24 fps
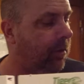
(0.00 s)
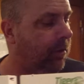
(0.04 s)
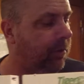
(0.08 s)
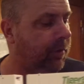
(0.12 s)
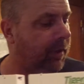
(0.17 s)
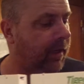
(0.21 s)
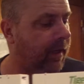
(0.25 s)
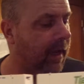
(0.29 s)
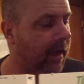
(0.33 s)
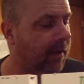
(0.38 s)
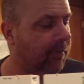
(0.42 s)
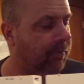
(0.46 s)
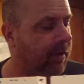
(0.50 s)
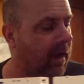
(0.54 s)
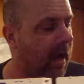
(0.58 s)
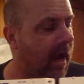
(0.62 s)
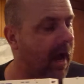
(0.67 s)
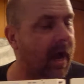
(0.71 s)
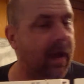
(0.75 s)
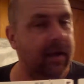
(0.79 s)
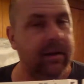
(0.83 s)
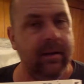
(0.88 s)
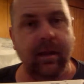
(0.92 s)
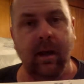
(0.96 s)
thing I've
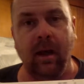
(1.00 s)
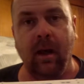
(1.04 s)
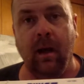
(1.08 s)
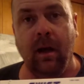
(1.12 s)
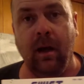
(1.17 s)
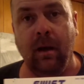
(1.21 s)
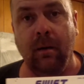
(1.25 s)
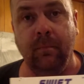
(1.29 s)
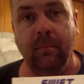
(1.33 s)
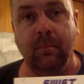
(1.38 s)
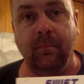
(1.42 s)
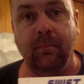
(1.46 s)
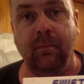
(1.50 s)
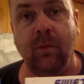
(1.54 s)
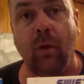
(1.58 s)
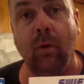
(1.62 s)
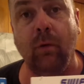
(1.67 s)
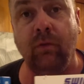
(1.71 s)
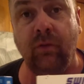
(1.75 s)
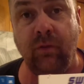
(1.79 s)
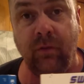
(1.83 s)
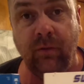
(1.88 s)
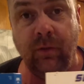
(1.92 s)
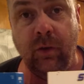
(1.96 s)
got,
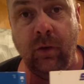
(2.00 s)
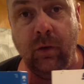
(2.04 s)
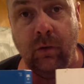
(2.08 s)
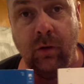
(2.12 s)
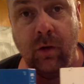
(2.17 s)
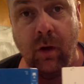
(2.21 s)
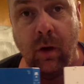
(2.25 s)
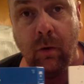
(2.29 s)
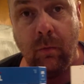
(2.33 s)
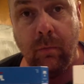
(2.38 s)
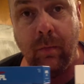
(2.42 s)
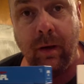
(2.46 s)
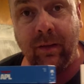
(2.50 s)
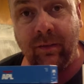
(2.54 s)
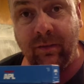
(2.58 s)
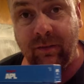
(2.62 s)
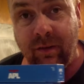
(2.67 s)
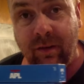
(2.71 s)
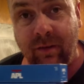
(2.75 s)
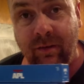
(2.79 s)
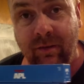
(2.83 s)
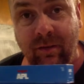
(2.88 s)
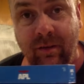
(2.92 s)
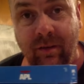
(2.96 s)
those of you know, my
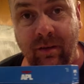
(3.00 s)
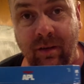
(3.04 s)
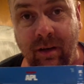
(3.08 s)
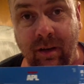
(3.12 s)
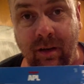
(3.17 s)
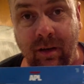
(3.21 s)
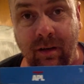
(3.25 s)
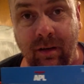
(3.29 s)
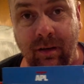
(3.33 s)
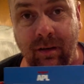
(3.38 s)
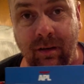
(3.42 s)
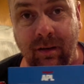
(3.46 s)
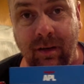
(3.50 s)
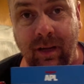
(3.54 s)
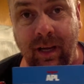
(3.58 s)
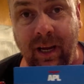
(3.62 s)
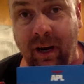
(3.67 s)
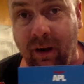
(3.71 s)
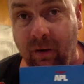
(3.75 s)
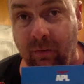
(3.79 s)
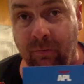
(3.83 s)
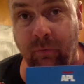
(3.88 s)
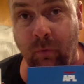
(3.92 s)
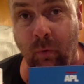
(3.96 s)
son's in the
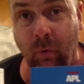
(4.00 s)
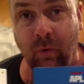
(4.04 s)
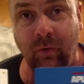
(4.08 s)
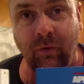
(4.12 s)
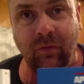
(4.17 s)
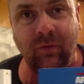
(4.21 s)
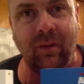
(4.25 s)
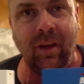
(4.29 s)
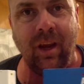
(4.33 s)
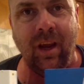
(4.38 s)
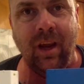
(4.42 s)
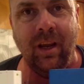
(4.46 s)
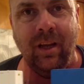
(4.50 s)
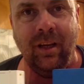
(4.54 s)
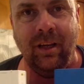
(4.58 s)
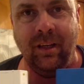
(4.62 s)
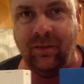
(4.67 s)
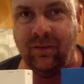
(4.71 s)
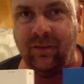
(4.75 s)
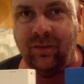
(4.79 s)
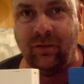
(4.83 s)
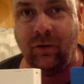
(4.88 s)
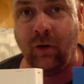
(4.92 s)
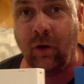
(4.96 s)
Air Force, and
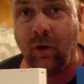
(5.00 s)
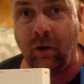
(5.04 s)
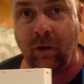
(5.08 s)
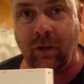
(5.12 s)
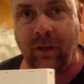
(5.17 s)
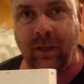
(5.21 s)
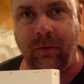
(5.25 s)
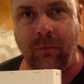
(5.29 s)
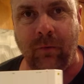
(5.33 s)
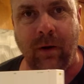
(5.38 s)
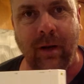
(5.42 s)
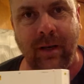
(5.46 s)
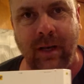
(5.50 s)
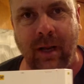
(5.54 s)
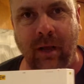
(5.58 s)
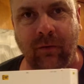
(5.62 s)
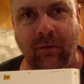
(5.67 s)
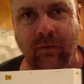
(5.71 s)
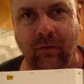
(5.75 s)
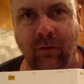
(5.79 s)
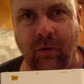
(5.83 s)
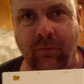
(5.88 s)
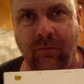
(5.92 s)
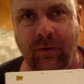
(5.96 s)
he's currently right now
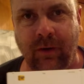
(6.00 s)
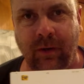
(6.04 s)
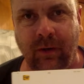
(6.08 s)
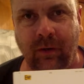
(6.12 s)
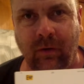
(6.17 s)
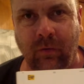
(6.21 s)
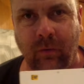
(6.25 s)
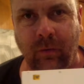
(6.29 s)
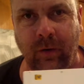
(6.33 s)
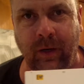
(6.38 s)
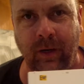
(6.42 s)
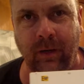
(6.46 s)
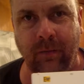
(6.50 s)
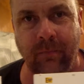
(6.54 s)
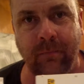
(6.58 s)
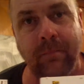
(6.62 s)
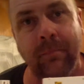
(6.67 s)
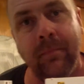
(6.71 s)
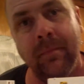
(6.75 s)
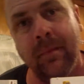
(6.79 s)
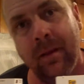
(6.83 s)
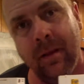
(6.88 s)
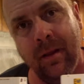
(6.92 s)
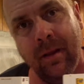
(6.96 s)
serving in Korea.
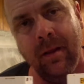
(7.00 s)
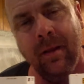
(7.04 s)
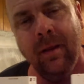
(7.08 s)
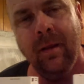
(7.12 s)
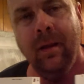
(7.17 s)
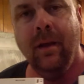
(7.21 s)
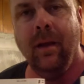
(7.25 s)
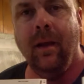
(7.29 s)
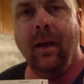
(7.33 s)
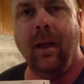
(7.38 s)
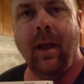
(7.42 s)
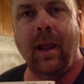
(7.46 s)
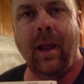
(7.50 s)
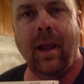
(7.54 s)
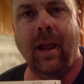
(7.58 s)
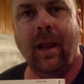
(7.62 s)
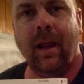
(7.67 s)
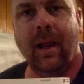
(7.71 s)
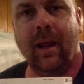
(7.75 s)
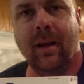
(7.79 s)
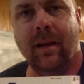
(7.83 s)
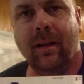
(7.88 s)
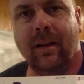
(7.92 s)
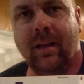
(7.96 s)

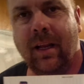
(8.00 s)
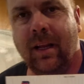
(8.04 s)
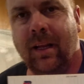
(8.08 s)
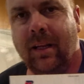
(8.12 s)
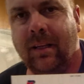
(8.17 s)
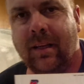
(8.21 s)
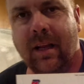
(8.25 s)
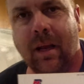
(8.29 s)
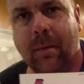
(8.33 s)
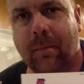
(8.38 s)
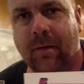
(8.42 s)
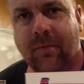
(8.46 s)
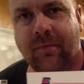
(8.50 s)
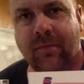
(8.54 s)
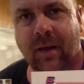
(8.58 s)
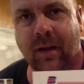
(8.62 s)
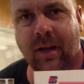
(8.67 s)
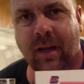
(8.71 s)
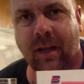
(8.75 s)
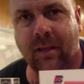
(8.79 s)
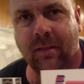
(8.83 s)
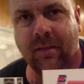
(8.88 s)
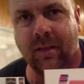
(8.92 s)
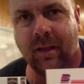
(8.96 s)
And anytime I find
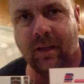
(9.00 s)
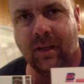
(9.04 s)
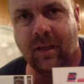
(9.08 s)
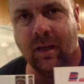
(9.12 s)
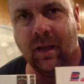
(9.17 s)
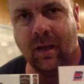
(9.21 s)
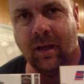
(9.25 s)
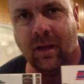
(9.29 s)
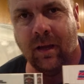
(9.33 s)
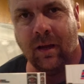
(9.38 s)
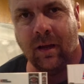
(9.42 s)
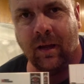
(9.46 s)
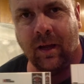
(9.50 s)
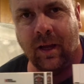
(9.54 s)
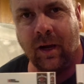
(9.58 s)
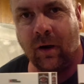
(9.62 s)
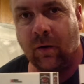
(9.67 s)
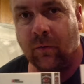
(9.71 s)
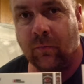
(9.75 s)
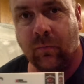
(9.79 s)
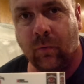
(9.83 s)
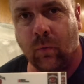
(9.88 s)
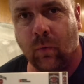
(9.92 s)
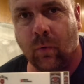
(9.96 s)
anything
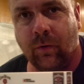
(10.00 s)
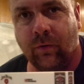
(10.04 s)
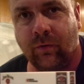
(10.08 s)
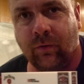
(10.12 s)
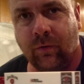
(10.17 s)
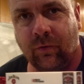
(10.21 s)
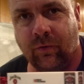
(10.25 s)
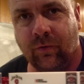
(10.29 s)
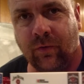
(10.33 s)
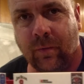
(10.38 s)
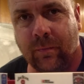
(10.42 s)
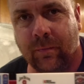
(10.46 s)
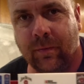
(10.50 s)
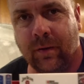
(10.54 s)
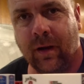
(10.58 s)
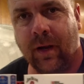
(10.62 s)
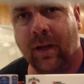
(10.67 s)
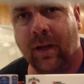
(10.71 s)
Air Force or something, I